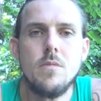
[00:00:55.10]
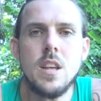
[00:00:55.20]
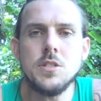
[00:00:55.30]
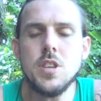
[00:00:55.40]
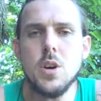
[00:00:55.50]

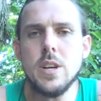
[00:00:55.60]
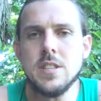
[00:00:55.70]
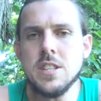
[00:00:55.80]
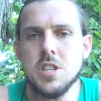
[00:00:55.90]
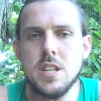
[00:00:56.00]
So
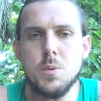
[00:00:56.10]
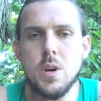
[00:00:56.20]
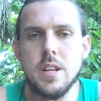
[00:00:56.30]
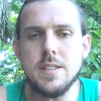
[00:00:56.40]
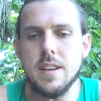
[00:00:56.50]
essentially, what
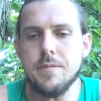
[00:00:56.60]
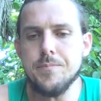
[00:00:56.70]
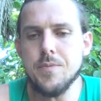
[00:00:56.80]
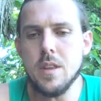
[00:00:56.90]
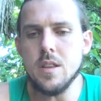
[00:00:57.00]
is it?
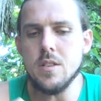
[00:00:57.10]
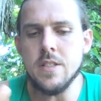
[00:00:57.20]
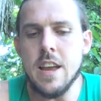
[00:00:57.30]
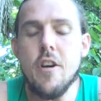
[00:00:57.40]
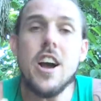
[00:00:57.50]

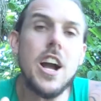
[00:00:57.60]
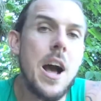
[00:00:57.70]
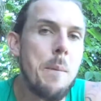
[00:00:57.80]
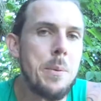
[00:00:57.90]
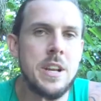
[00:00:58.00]
There are
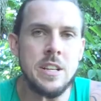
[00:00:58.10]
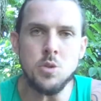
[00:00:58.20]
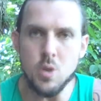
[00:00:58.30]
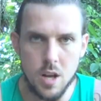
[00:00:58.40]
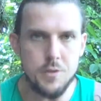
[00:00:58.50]
companies
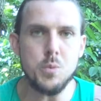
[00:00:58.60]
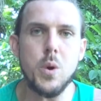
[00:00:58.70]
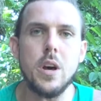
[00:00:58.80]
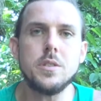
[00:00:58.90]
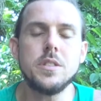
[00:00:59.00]
all over the
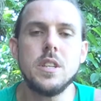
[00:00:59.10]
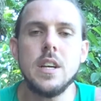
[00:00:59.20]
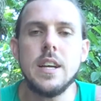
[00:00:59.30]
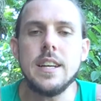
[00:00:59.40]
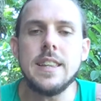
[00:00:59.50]
world
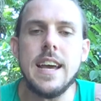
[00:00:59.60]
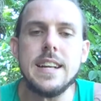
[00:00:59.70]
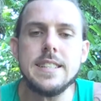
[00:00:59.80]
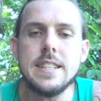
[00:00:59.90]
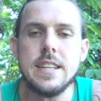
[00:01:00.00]

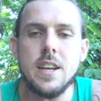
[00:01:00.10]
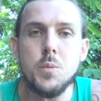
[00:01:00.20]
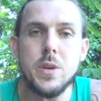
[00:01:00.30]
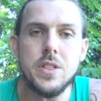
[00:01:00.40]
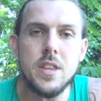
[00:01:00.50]
that,
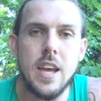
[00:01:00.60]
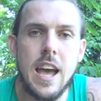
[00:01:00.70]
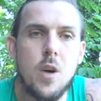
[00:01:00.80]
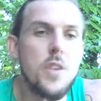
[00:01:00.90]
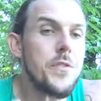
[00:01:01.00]
with
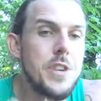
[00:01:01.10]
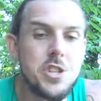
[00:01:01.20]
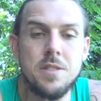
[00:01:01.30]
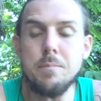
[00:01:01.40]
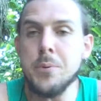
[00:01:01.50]
how
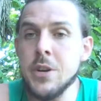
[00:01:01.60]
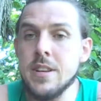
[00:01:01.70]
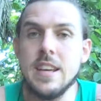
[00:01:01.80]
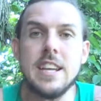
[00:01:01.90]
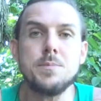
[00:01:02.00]
efficient
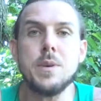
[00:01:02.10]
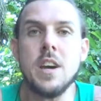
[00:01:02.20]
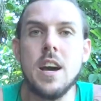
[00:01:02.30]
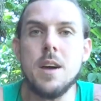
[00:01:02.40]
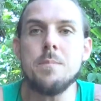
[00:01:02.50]
printing has
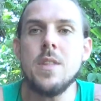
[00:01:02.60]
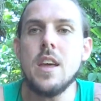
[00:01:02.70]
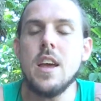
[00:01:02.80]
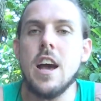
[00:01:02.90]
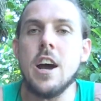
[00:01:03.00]
become,
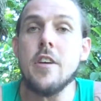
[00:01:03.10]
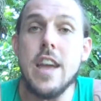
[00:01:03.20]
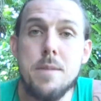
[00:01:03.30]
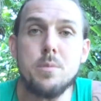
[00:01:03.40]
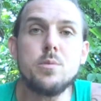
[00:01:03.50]
are able